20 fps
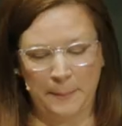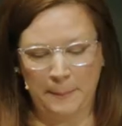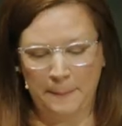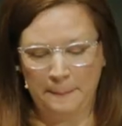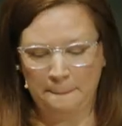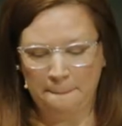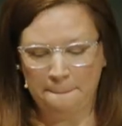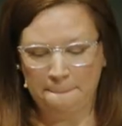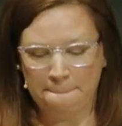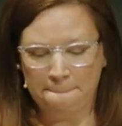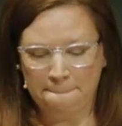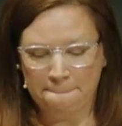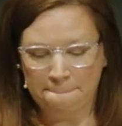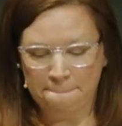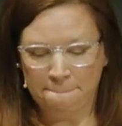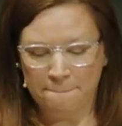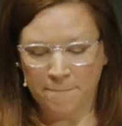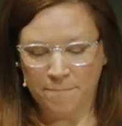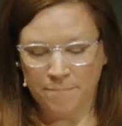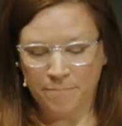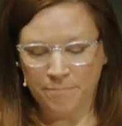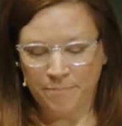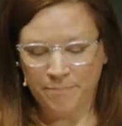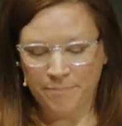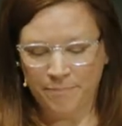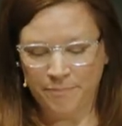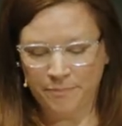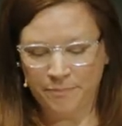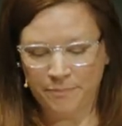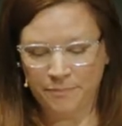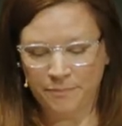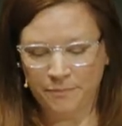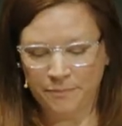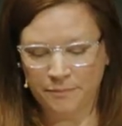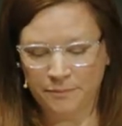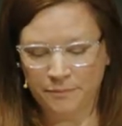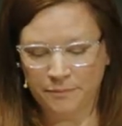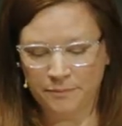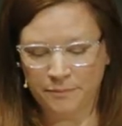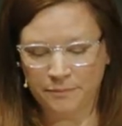
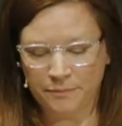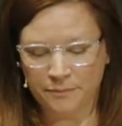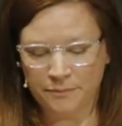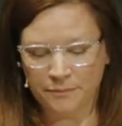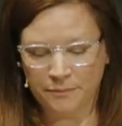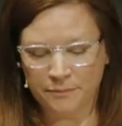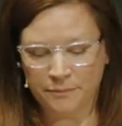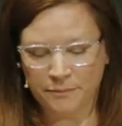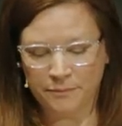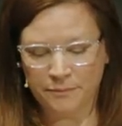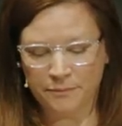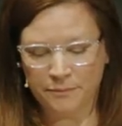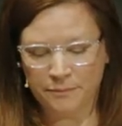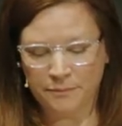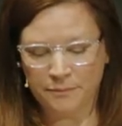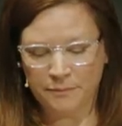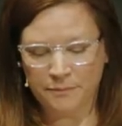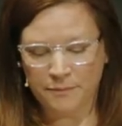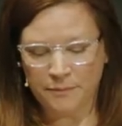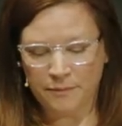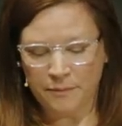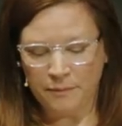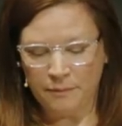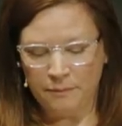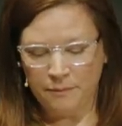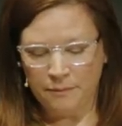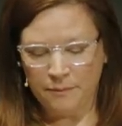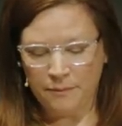(no one is talking)